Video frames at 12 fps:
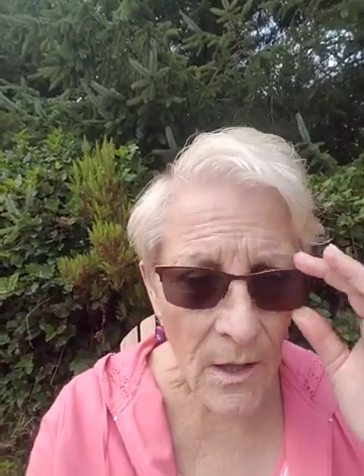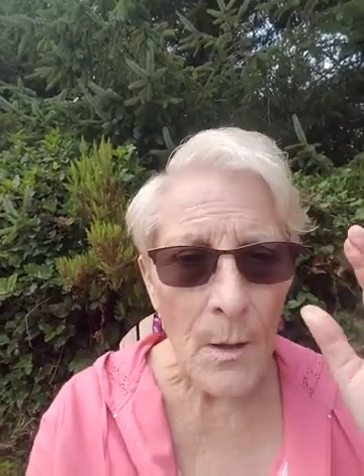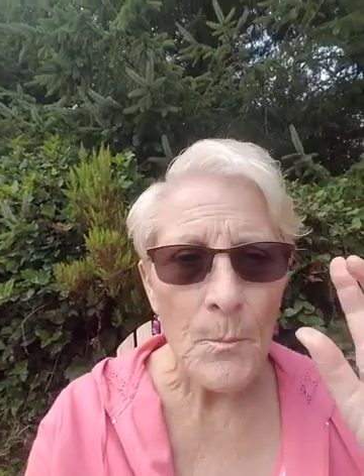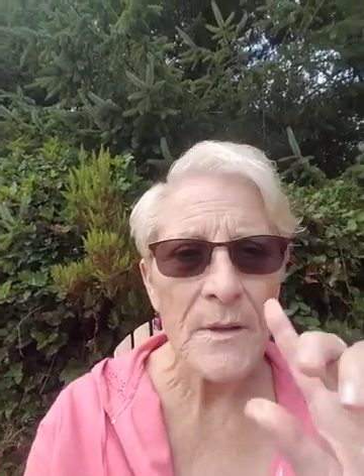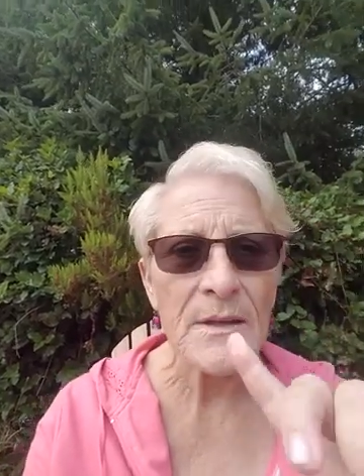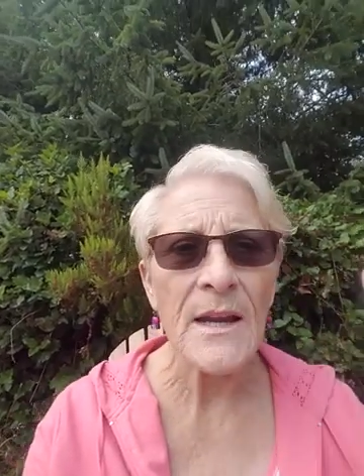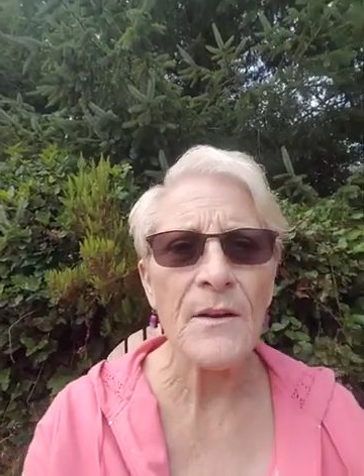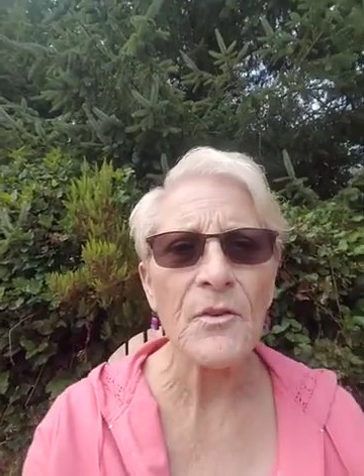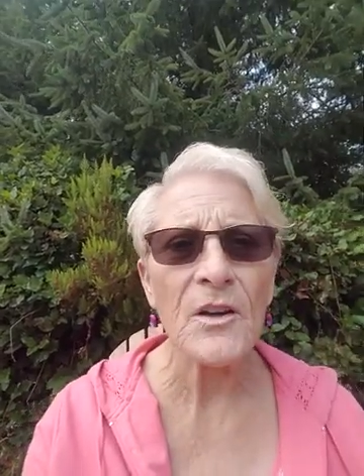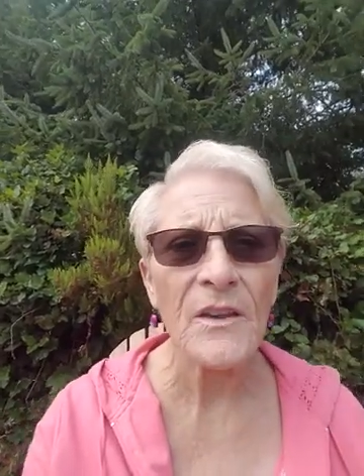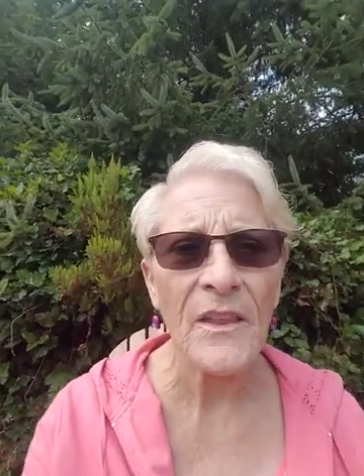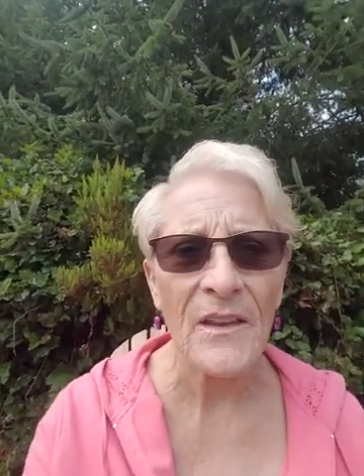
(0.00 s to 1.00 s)
but
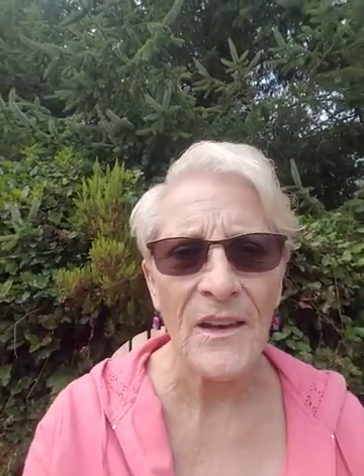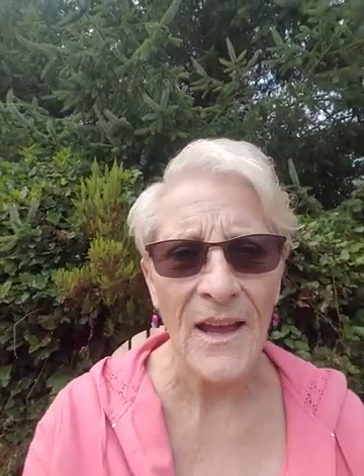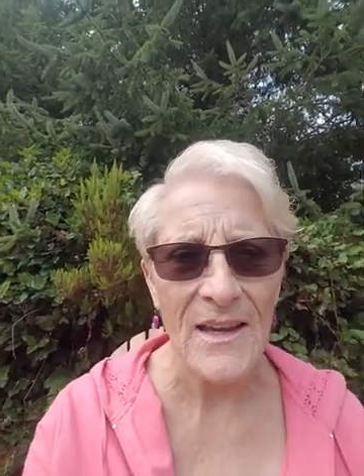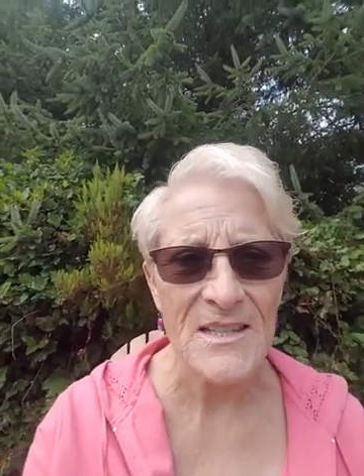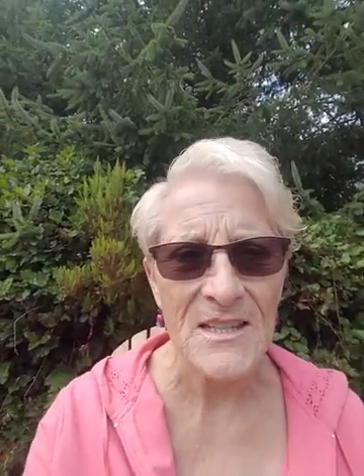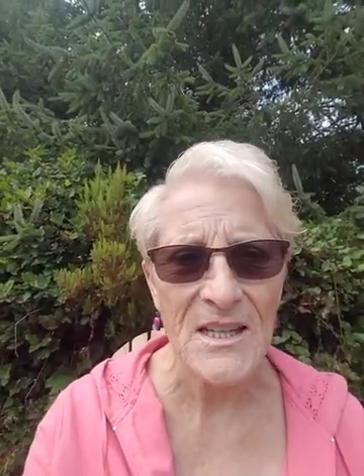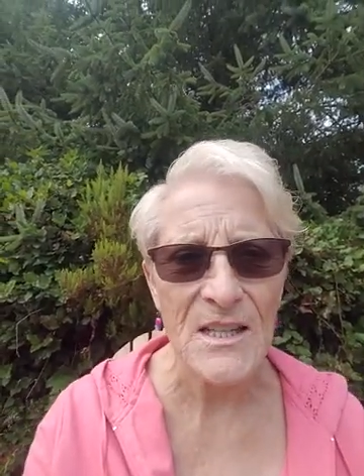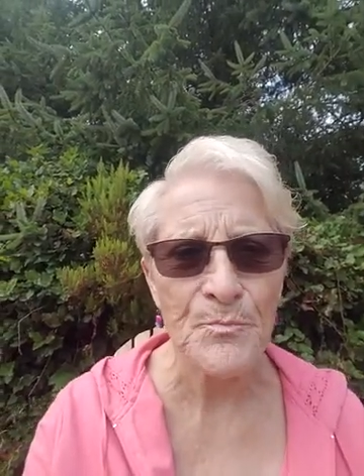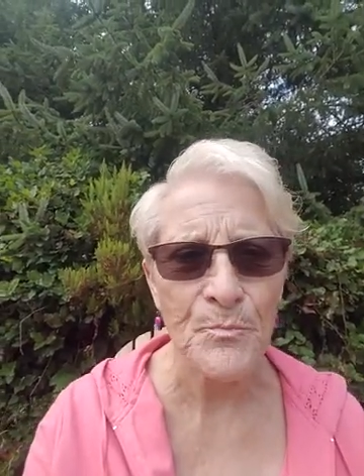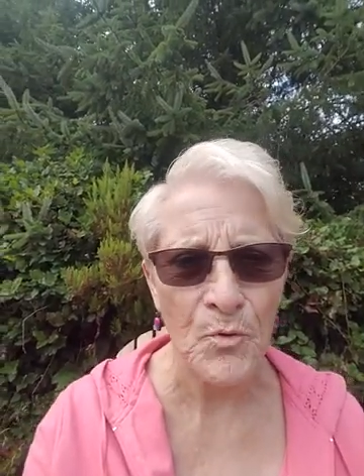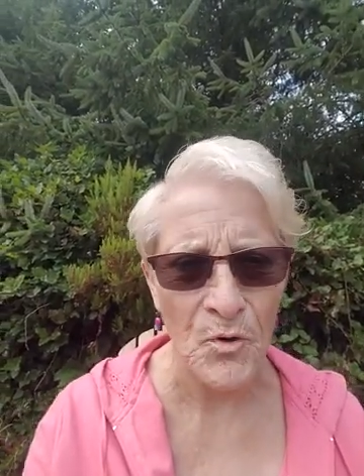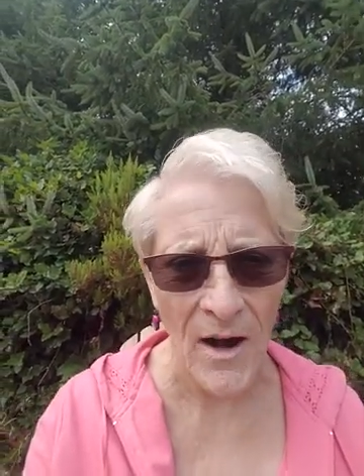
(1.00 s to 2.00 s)
nevertheless, he's
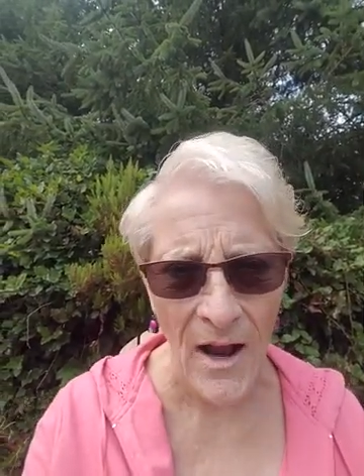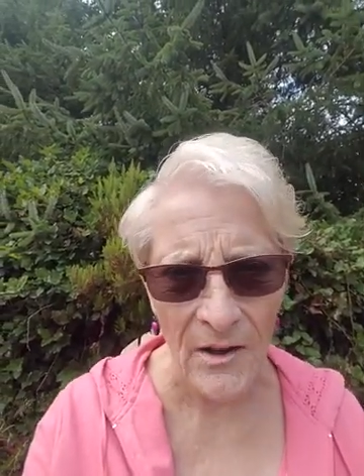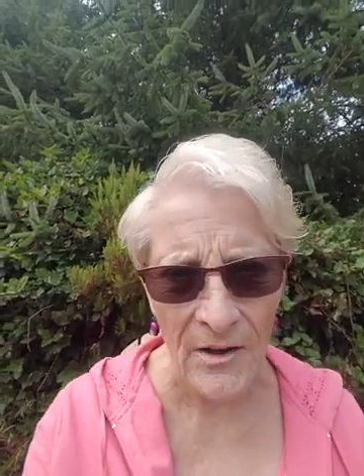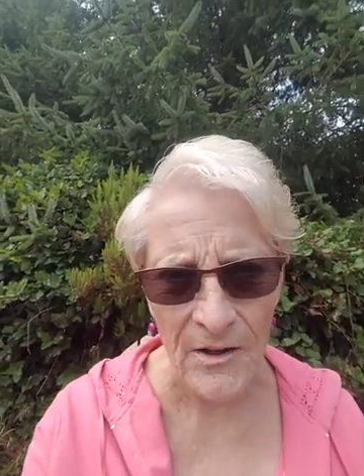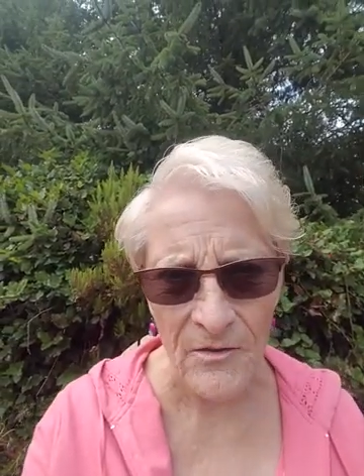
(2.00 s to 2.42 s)
prowling